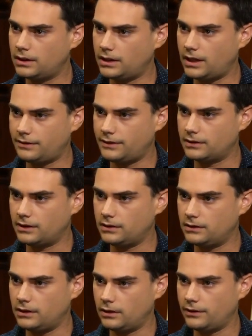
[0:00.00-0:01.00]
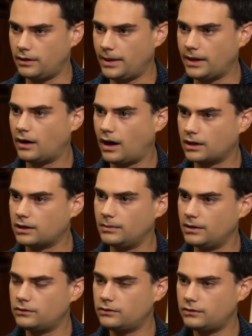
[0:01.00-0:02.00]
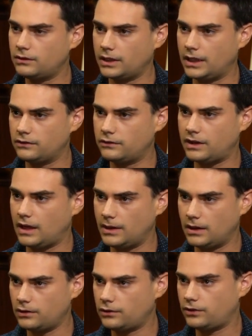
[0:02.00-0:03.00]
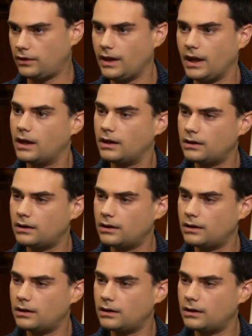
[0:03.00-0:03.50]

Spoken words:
I think that there are better arguments against gay marriage than that.